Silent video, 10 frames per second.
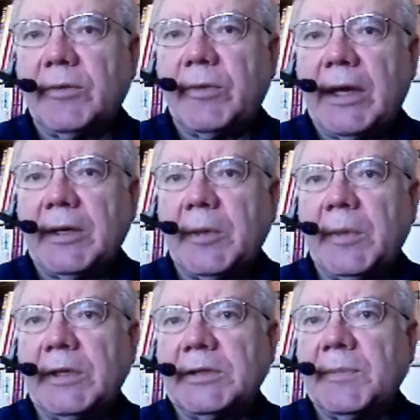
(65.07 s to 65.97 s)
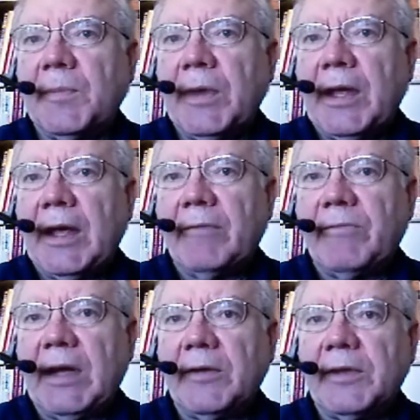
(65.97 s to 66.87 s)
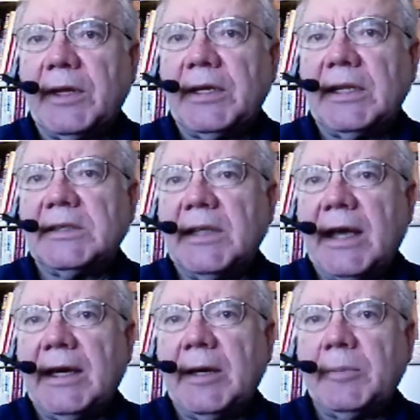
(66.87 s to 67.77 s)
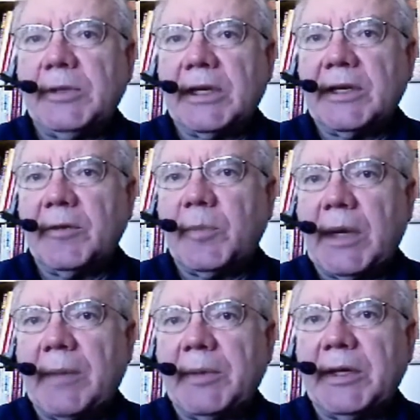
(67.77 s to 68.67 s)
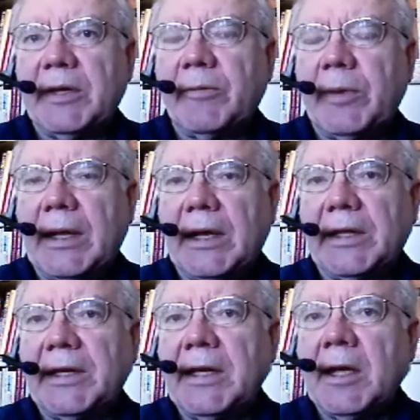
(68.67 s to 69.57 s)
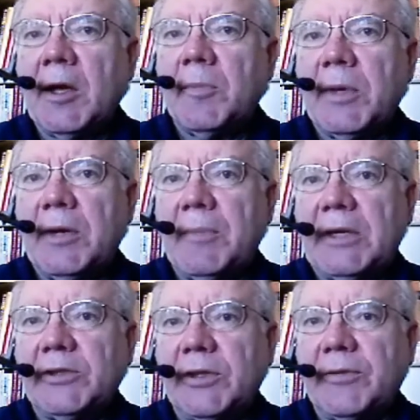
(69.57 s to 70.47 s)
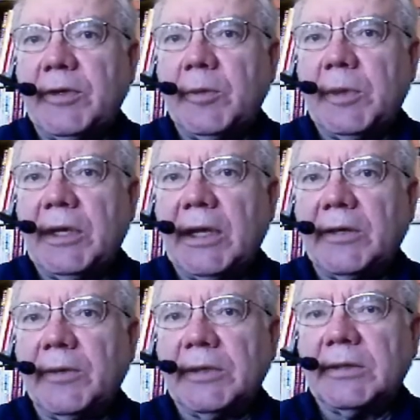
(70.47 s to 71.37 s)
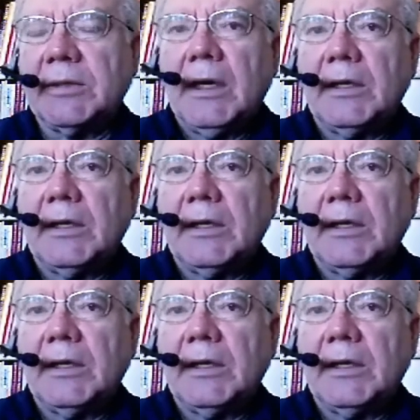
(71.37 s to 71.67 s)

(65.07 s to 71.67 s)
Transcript: of randomness and found that it is not an objective property of reality, but a measure of human ignorance.